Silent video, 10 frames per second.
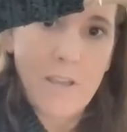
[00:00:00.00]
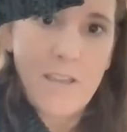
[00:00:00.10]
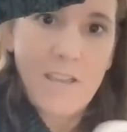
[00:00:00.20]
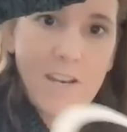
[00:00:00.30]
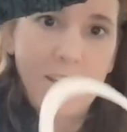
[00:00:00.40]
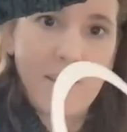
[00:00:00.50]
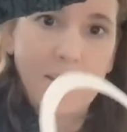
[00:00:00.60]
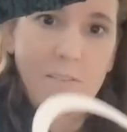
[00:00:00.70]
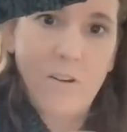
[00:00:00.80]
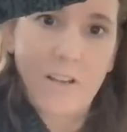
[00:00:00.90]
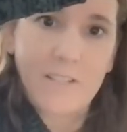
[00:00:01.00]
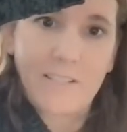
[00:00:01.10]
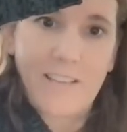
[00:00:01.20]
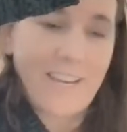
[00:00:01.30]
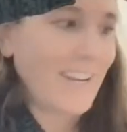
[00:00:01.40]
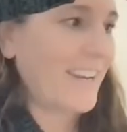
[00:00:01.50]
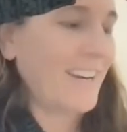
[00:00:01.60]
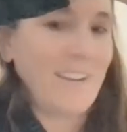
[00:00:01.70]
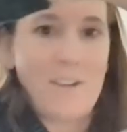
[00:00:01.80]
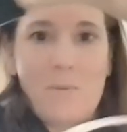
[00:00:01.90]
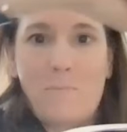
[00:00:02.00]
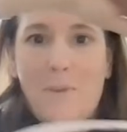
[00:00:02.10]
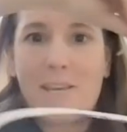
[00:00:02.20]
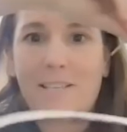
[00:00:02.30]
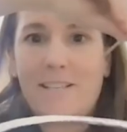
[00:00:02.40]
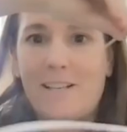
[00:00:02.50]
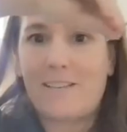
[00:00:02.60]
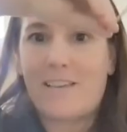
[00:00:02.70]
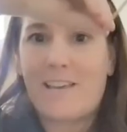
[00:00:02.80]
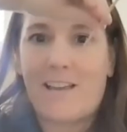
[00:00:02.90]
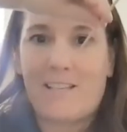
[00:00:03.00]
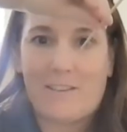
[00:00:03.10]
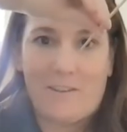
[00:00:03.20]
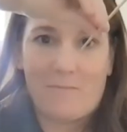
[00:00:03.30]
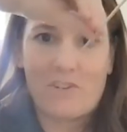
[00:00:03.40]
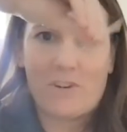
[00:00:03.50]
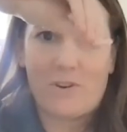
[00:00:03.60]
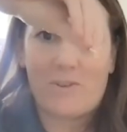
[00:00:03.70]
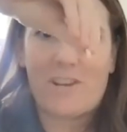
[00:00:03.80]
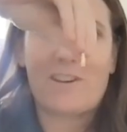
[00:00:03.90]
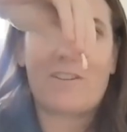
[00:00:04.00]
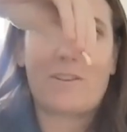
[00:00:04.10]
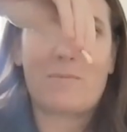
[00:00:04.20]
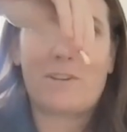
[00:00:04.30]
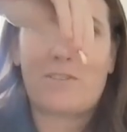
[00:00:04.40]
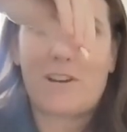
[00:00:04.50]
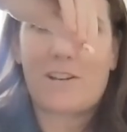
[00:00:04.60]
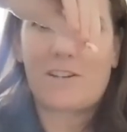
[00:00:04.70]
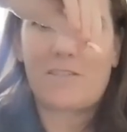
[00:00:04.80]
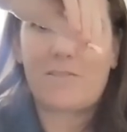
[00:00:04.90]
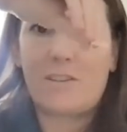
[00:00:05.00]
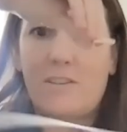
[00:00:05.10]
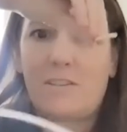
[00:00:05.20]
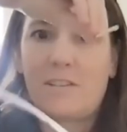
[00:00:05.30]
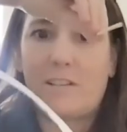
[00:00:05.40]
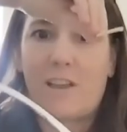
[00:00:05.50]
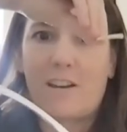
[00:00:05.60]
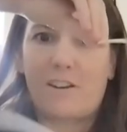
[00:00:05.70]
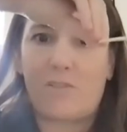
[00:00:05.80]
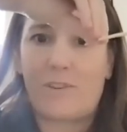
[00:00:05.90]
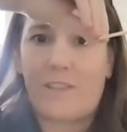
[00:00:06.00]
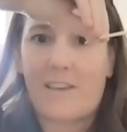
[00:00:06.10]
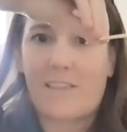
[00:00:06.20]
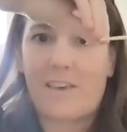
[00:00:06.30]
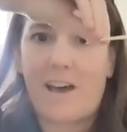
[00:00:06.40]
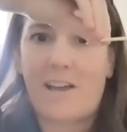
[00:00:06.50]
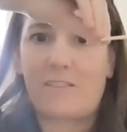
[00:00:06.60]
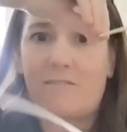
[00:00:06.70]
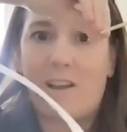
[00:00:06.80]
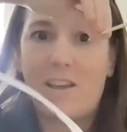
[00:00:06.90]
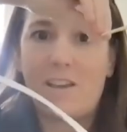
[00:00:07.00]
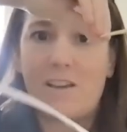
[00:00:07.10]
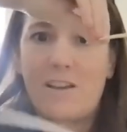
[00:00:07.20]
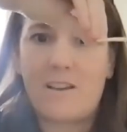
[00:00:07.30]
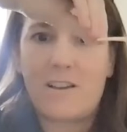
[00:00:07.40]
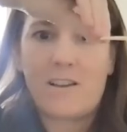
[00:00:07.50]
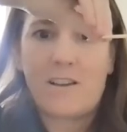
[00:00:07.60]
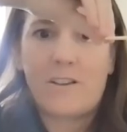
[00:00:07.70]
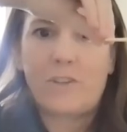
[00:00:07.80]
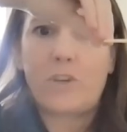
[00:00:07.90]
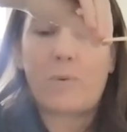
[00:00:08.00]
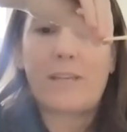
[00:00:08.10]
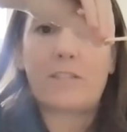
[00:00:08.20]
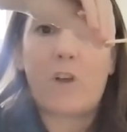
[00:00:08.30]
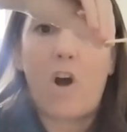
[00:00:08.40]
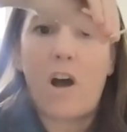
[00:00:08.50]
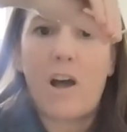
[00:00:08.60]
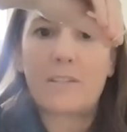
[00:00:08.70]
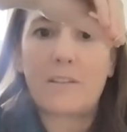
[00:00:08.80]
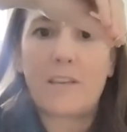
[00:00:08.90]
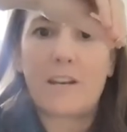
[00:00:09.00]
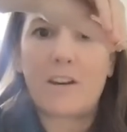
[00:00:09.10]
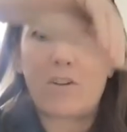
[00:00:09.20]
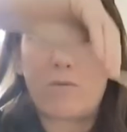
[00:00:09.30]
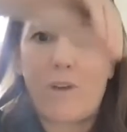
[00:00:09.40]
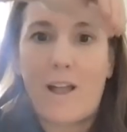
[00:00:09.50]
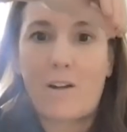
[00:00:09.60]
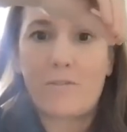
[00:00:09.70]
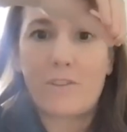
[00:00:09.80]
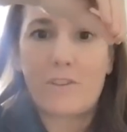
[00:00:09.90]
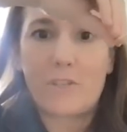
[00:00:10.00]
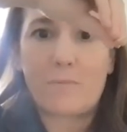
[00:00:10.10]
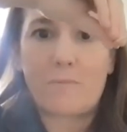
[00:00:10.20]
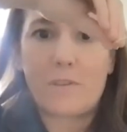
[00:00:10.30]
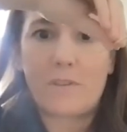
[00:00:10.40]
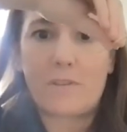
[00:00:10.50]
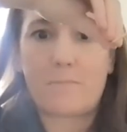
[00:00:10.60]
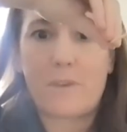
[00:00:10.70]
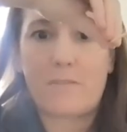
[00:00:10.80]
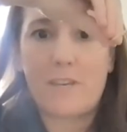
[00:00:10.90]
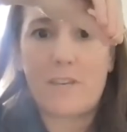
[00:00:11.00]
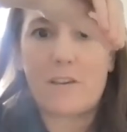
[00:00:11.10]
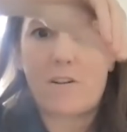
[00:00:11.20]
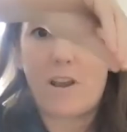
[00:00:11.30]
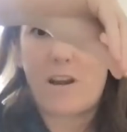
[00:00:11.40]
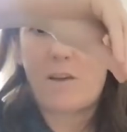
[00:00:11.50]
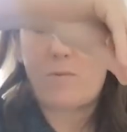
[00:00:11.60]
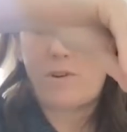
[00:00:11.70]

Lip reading: and it's oscillating basically as I'm shown here. Let me try to do this. It's kind of going like that, right? So it's oscillating around this pivot here, and I want